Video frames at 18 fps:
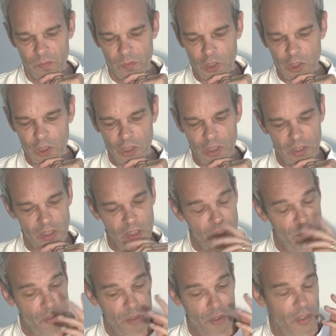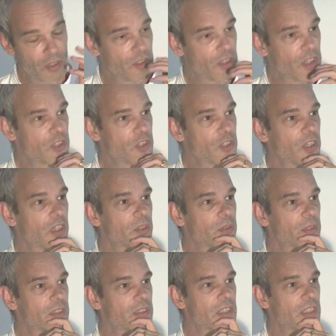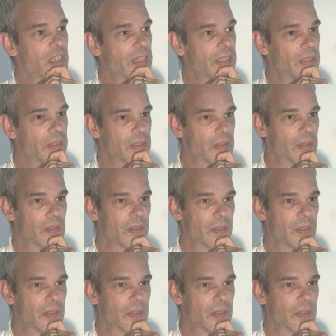And then even in sixth chakra desire,